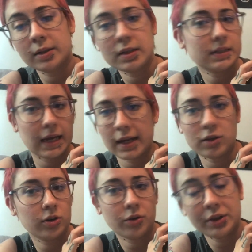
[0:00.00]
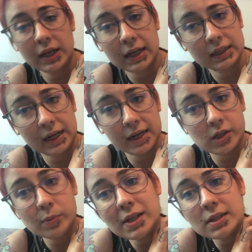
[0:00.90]
saying a little thing and lighting
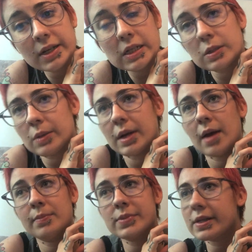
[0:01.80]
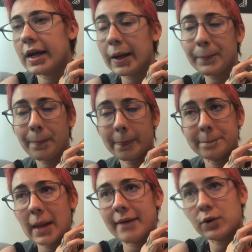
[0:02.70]
some incense, sometimes like
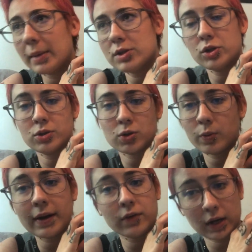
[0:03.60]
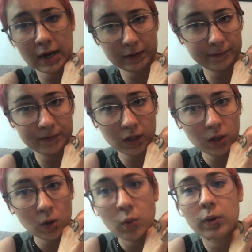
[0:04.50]
affirmations or whatever kind of
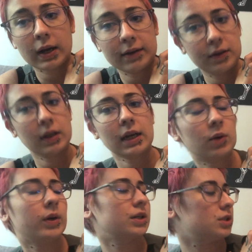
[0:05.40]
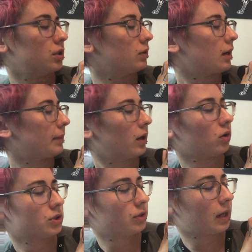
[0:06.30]
work I feel like I want to do at my
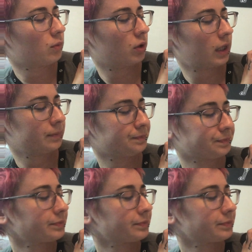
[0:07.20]
altar that morning.